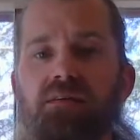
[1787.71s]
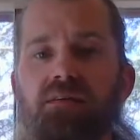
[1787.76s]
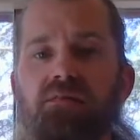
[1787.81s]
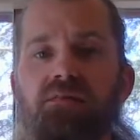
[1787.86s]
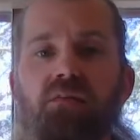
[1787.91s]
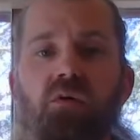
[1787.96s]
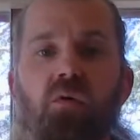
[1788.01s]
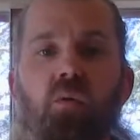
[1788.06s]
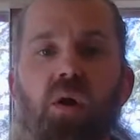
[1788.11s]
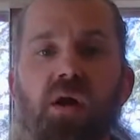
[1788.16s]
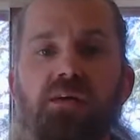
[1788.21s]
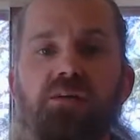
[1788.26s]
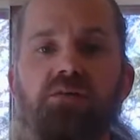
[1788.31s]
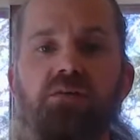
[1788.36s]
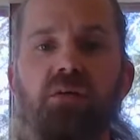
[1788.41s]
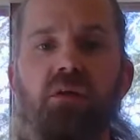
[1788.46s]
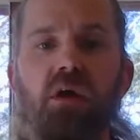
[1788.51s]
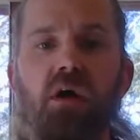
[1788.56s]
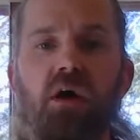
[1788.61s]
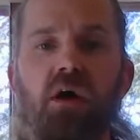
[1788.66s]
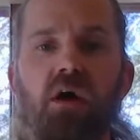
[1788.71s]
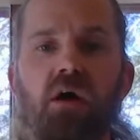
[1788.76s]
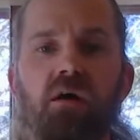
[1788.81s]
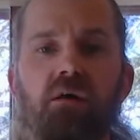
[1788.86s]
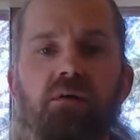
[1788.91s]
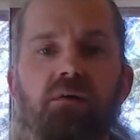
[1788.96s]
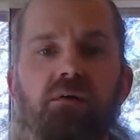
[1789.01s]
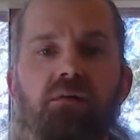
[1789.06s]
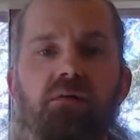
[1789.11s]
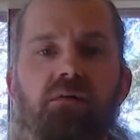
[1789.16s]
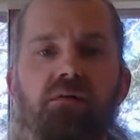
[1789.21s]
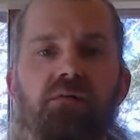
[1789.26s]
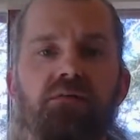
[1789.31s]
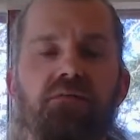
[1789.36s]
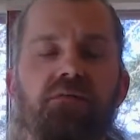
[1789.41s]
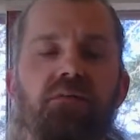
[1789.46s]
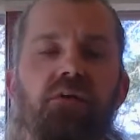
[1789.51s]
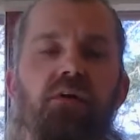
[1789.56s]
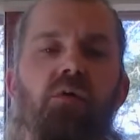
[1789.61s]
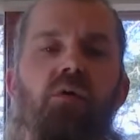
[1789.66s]
for way too long
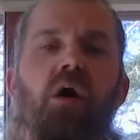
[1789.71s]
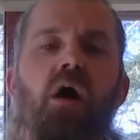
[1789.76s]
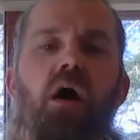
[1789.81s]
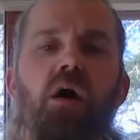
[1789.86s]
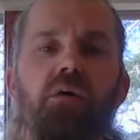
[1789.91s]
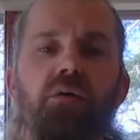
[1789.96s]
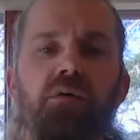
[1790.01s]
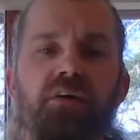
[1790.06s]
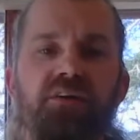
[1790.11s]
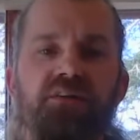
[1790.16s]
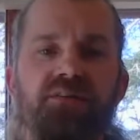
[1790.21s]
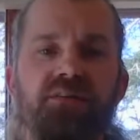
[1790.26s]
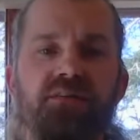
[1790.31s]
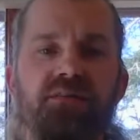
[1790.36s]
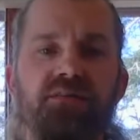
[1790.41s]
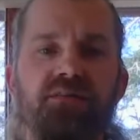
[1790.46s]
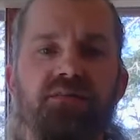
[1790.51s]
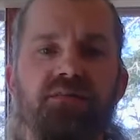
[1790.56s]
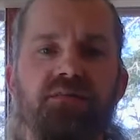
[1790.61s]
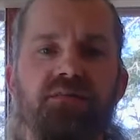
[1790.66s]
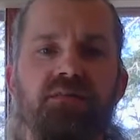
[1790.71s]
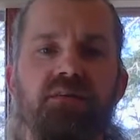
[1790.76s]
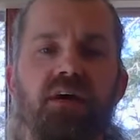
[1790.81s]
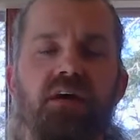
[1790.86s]
for the wrong reasons.